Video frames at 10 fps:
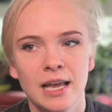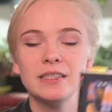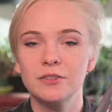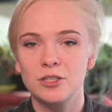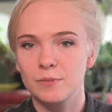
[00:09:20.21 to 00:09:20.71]

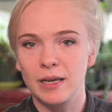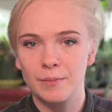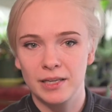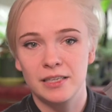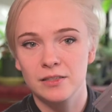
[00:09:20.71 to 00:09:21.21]
These are just my
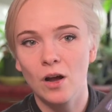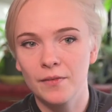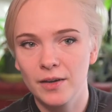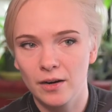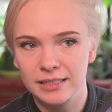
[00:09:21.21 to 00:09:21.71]
opinions on
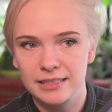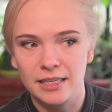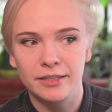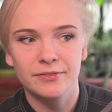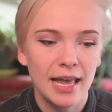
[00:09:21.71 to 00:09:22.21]
the art itself,